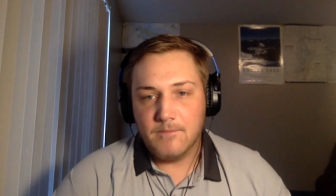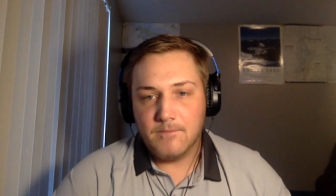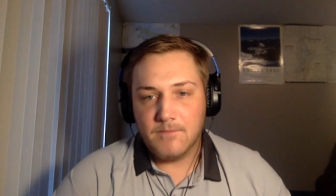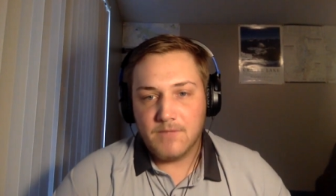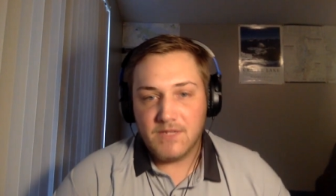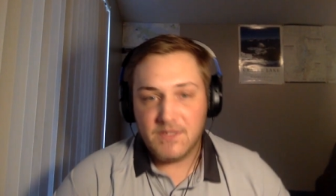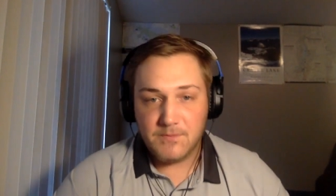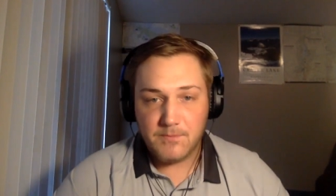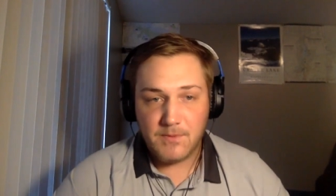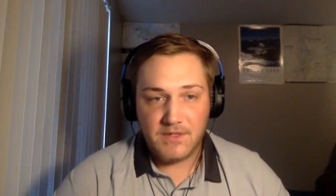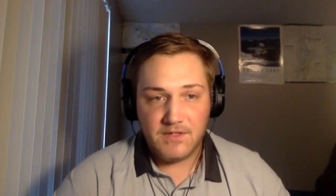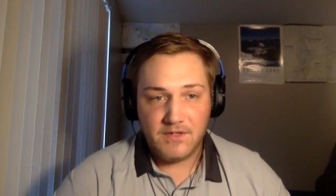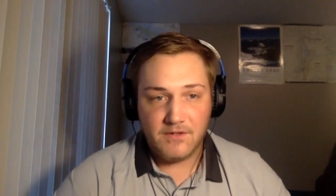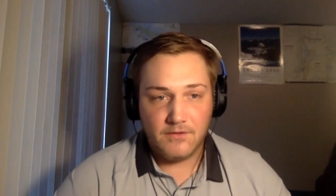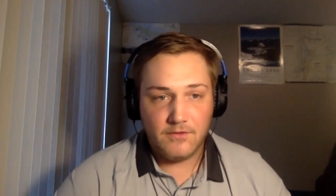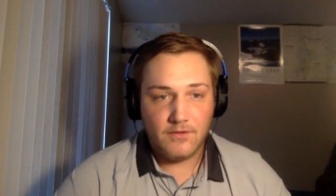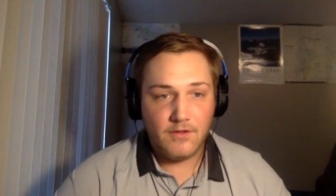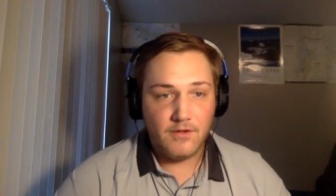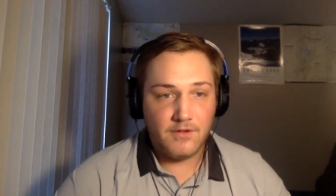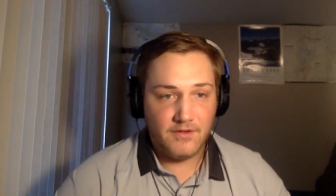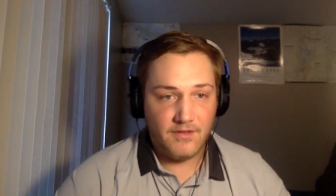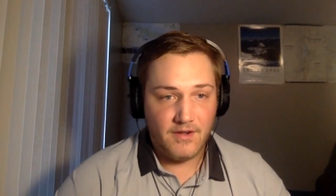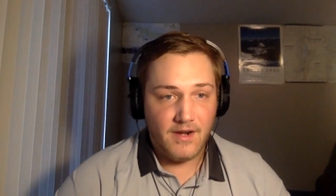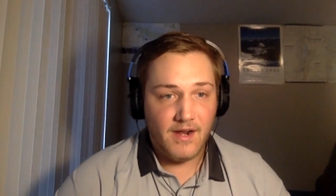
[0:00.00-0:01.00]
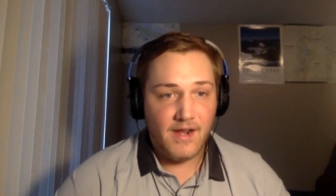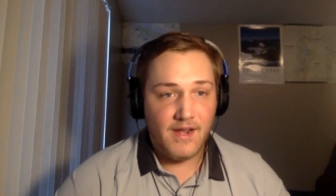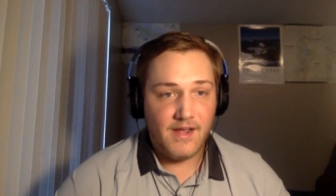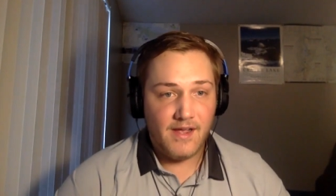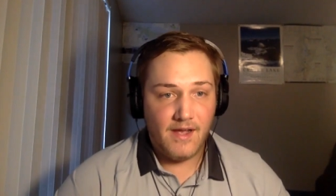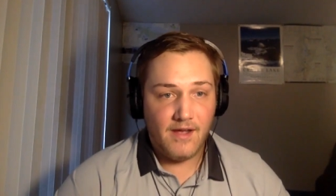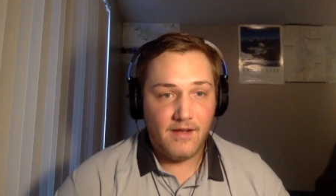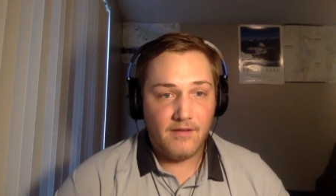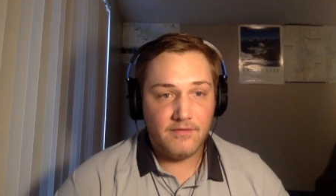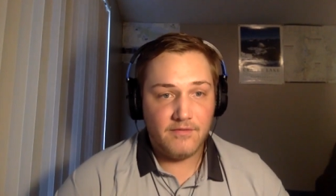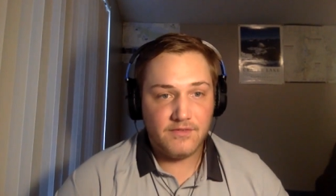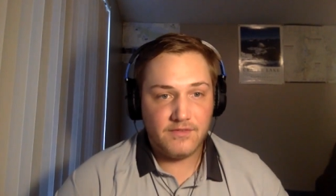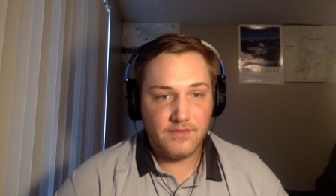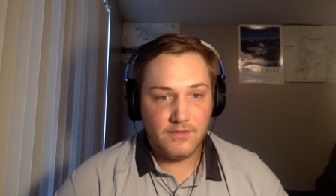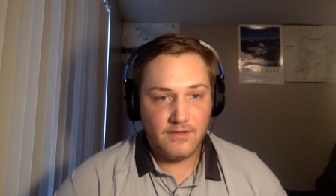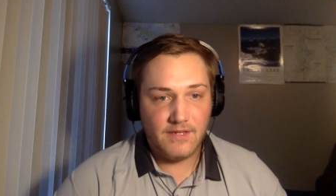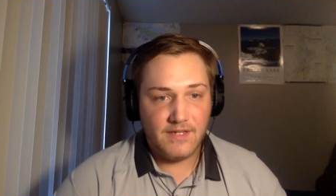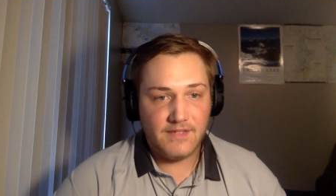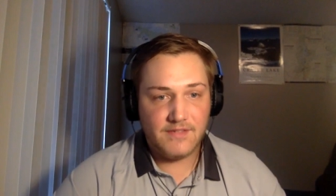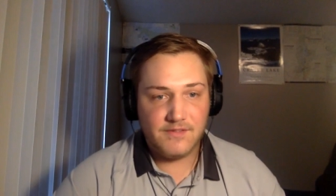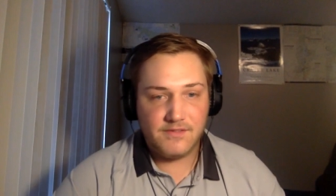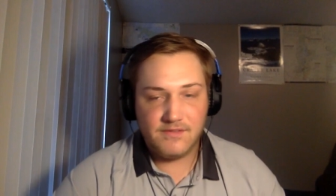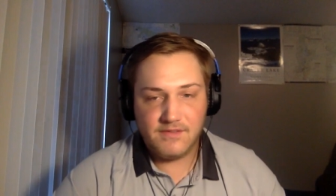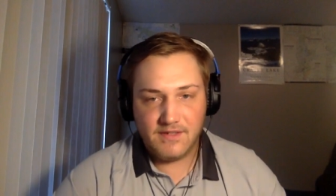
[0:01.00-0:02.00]
He's been here longer than I have, so
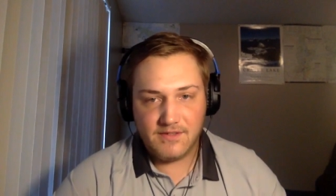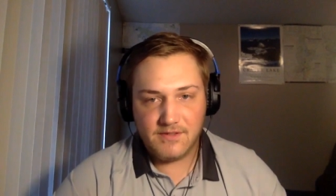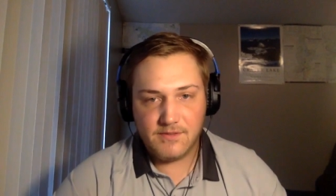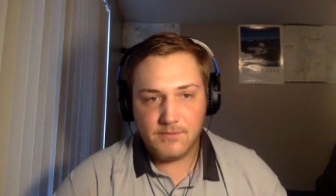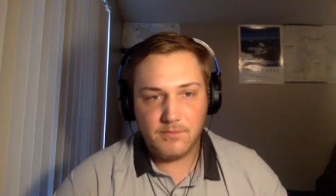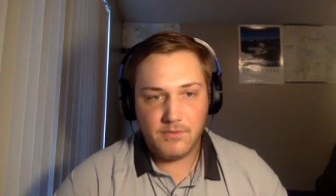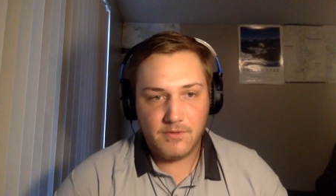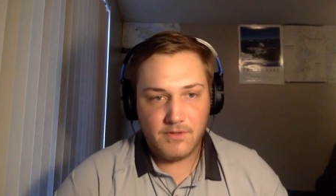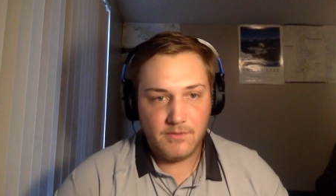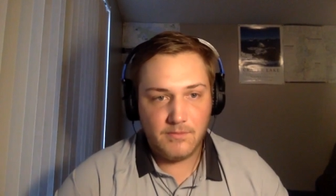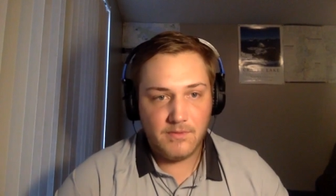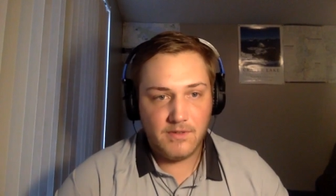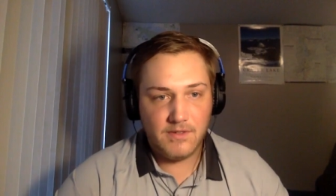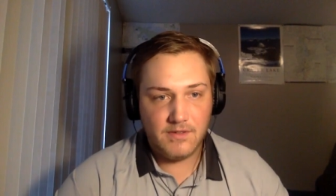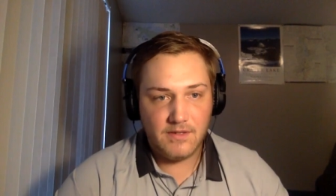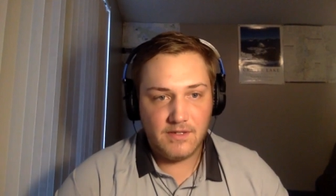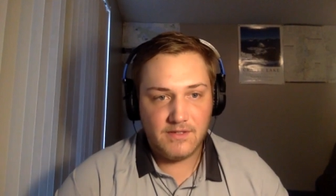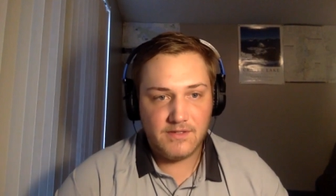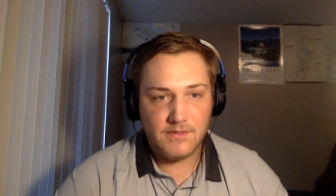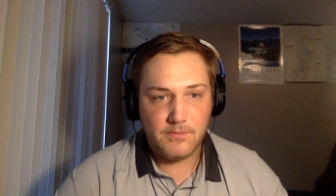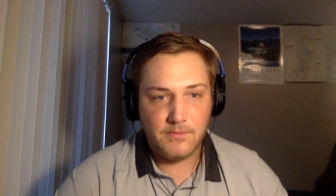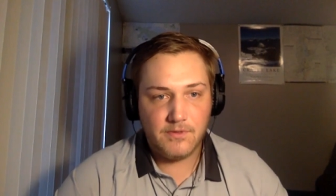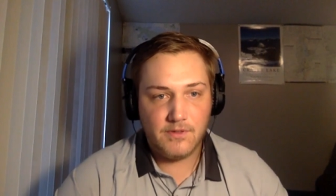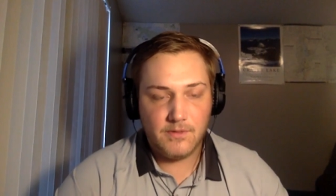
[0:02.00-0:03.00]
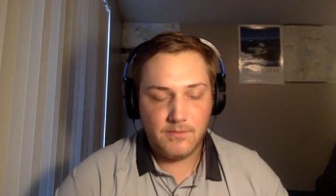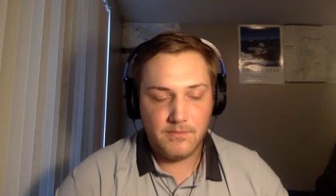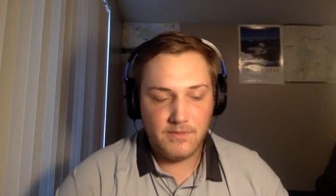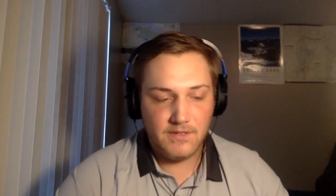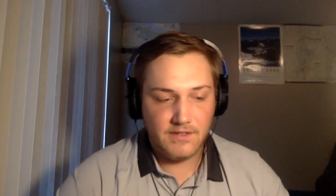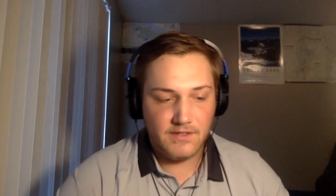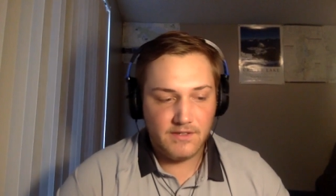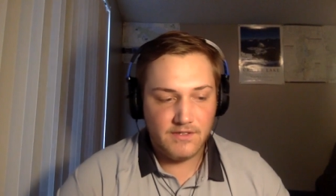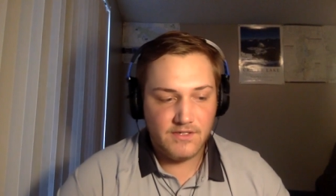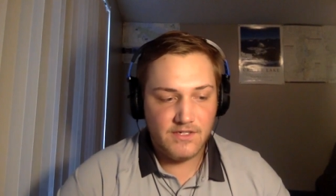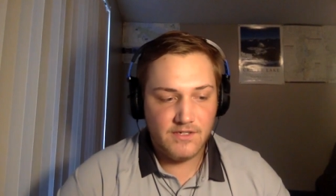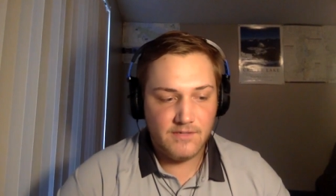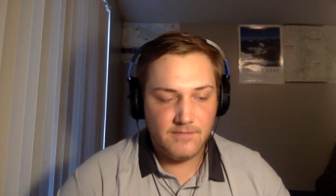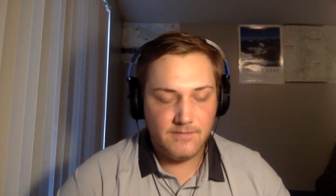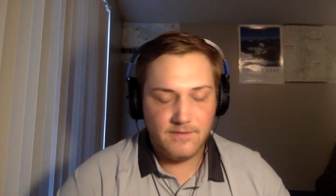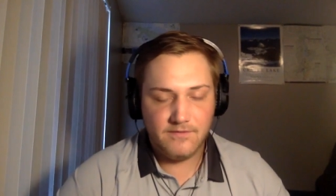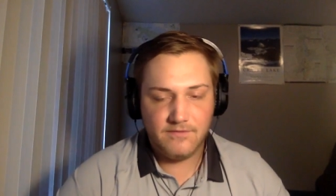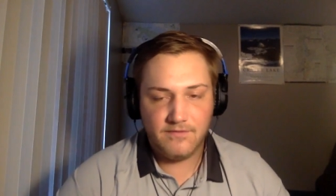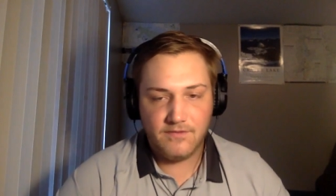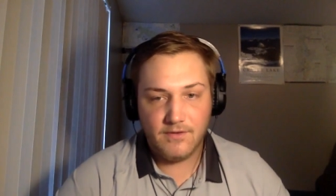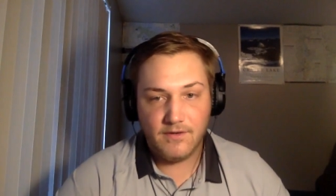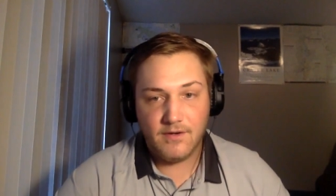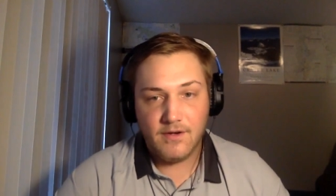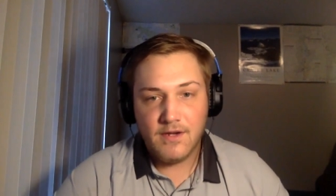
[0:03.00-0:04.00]
that's a pretty big
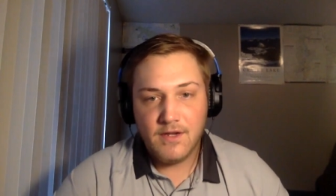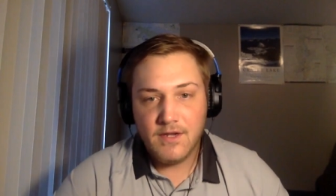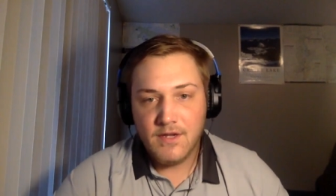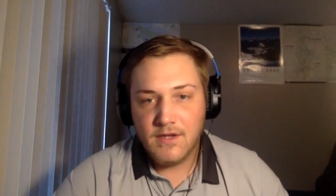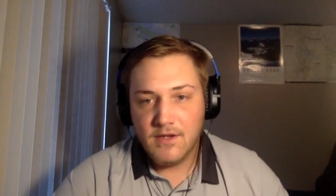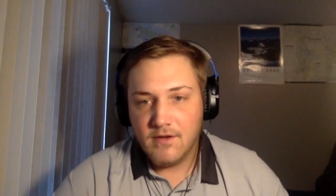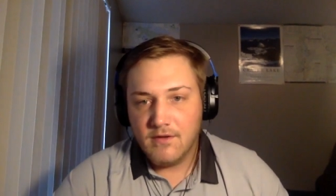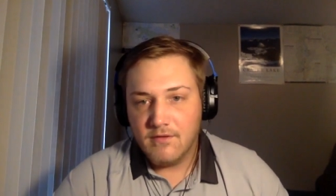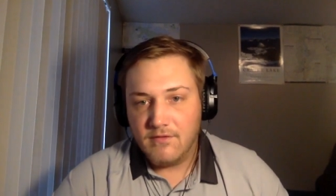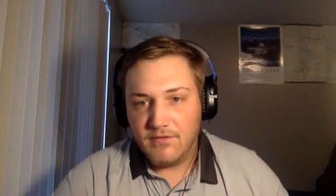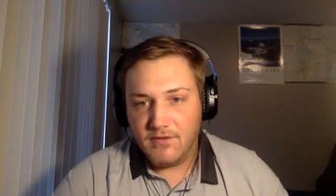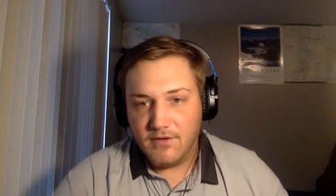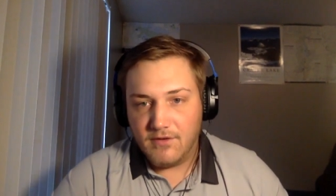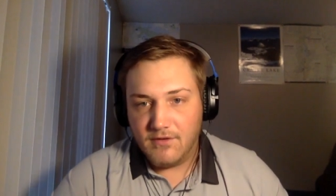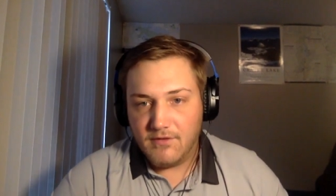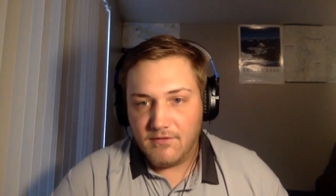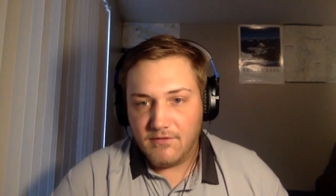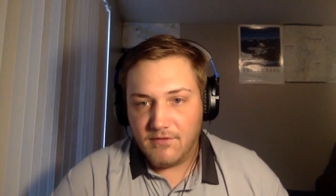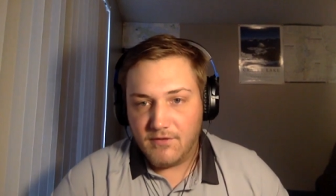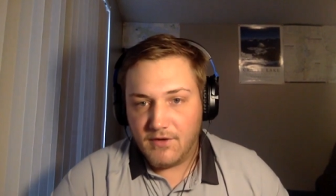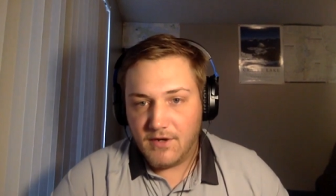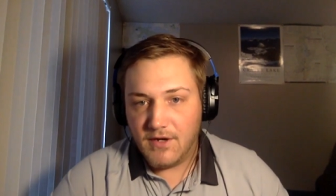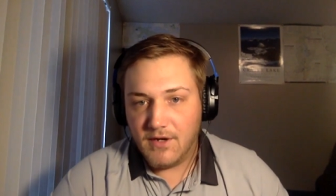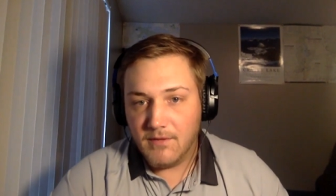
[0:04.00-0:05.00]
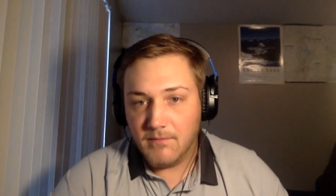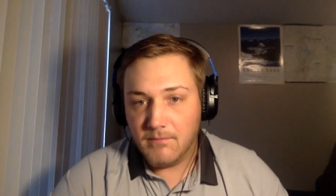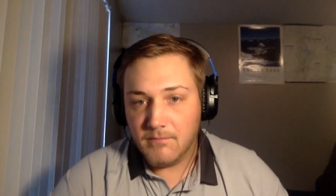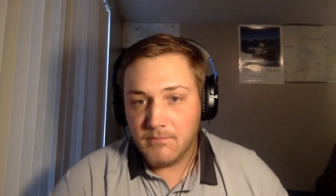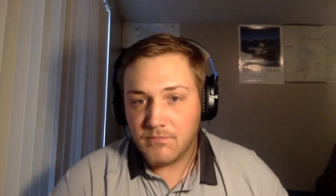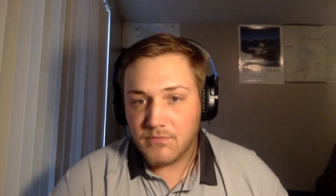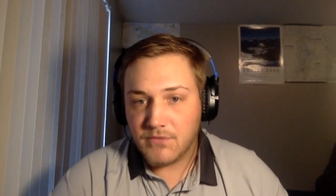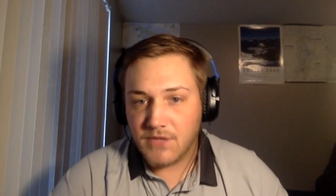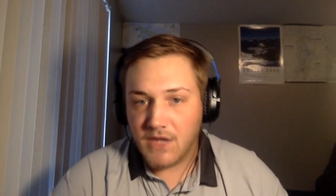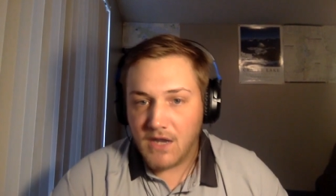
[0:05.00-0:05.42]
achievement for him.